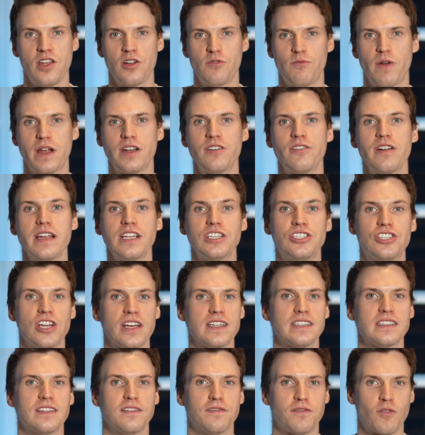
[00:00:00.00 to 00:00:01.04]
Rendering
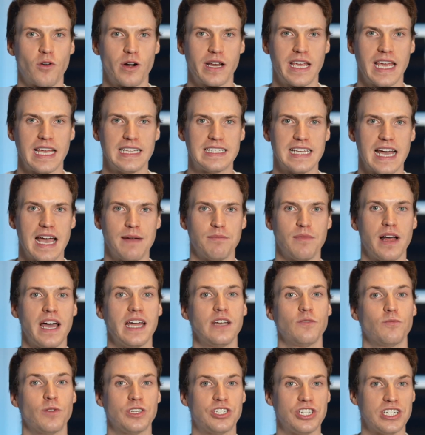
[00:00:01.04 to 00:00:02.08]
just the 4K
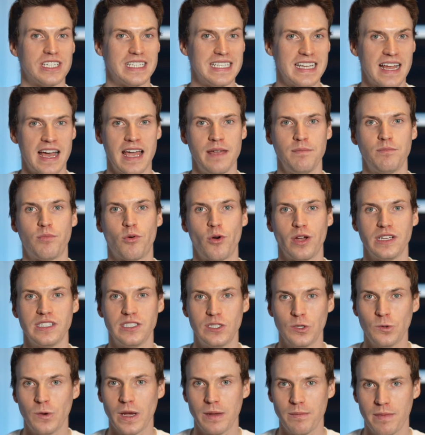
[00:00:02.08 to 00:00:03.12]
timeline, which is
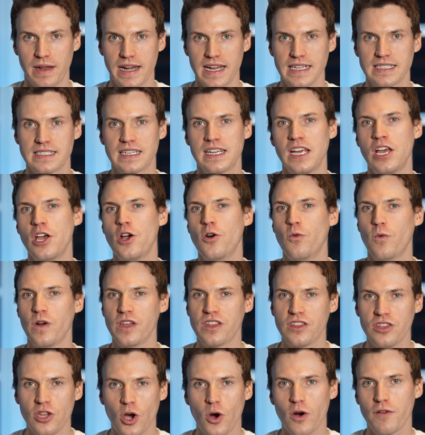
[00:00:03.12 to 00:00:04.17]
9.28 minutes,
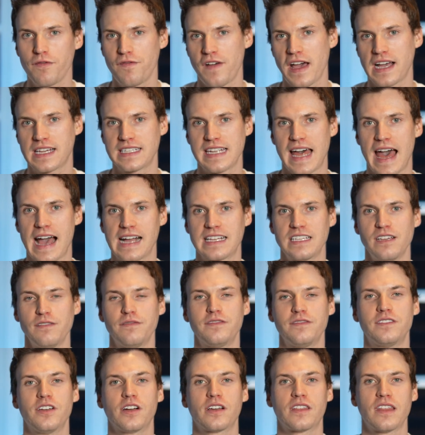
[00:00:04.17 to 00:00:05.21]
with no effects active
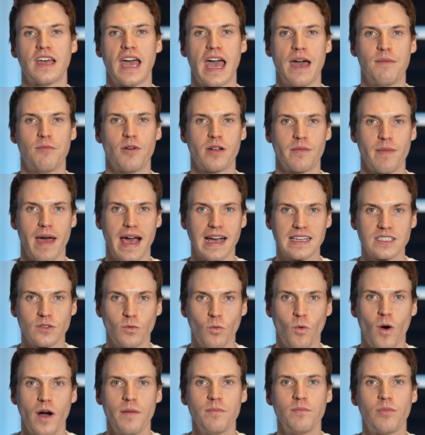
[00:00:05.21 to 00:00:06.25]
took the M1 Max
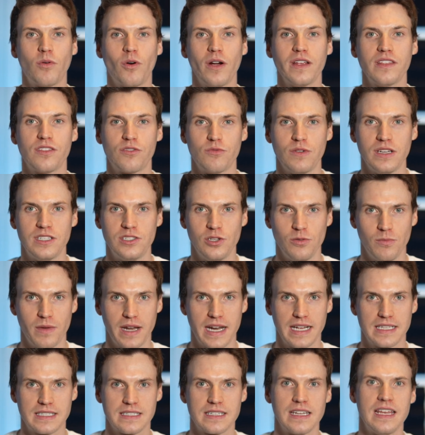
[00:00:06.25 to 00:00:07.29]
1.32
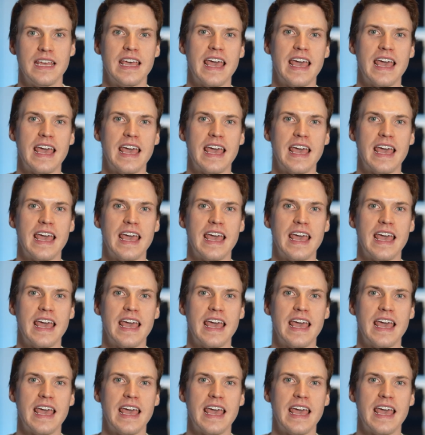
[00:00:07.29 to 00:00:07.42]
minutes,